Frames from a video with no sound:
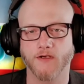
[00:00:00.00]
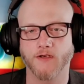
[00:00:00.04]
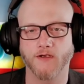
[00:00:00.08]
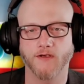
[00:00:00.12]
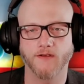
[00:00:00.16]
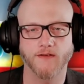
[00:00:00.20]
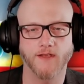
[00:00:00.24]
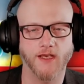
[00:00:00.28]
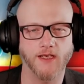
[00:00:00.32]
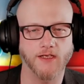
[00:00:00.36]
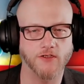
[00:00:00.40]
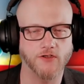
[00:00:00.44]

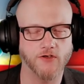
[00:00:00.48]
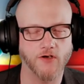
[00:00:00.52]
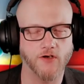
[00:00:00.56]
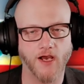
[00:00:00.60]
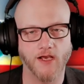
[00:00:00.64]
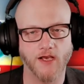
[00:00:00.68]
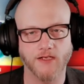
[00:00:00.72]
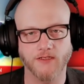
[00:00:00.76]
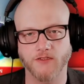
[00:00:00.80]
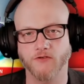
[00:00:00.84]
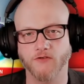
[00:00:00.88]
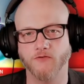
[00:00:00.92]
they
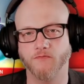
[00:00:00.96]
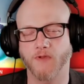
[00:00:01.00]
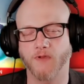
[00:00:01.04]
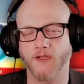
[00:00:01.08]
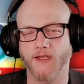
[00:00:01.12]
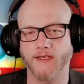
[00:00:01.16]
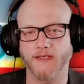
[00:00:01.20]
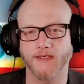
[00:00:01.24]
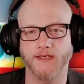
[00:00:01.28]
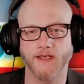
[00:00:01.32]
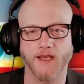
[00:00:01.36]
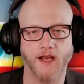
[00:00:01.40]
try to
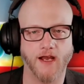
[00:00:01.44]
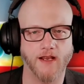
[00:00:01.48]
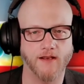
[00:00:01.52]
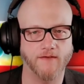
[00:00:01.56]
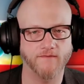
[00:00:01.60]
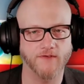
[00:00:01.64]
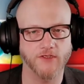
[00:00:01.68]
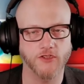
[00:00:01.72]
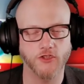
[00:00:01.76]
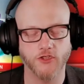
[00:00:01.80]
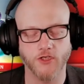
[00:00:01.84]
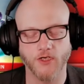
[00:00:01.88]
play kind of
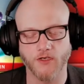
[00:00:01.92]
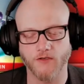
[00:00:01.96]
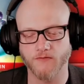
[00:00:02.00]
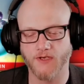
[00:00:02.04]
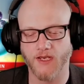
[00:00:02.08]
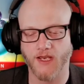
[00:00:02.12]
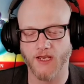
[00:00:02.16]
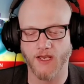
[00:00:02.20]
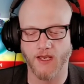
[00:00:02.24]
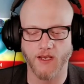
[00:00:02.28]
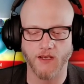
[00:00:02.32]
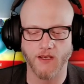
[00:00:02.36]
a shell
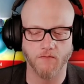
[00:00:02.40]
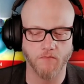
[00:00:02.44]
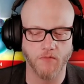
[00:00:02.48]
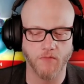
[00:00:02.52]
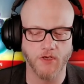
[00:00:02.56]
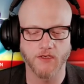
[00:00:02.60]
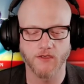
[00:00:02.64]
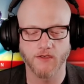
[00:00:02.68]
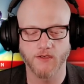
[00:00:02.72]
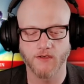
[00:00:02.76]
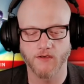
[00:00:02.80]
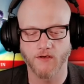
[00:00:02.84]
game
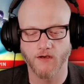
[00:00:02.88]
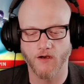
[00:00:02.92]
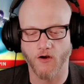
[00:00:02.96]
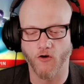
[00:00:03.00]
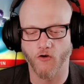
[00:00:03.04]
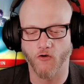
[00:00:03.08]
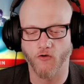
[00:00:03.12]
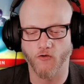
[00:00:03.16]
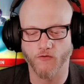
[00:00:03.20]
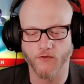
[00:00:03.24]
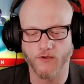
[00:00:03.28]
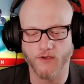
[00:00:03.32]

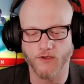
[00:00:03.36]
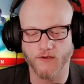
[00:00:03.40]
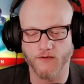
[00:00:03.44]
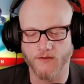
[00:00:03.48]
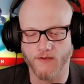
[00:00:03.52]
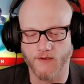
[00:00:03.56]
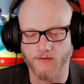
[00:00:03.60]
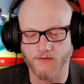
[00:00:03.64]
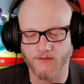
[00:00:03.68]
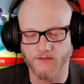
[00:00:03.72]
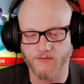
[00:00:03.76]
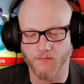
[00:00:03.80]
on
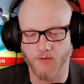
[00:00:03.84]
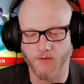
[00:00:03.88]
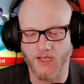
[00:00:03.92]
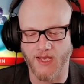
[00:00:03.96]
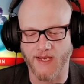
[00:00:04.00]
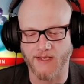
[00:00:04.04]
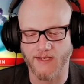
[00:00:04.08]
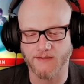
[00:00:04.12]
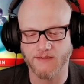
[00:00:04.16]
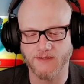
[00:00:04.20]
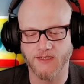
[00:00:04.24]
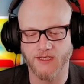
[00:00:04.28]
those
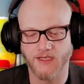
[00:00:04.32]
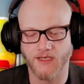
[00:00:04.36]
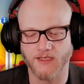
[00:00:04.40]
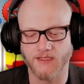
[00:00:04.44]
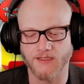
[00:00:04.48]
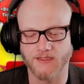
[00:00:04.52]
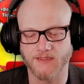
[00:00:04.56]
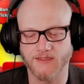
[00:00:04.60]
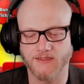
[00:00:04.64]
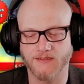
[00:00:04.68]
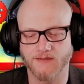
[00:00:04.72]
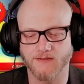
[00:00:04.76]
black
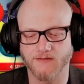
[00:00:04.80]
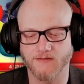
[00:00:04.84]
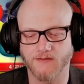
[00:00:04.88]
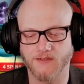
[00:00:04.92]
tickets.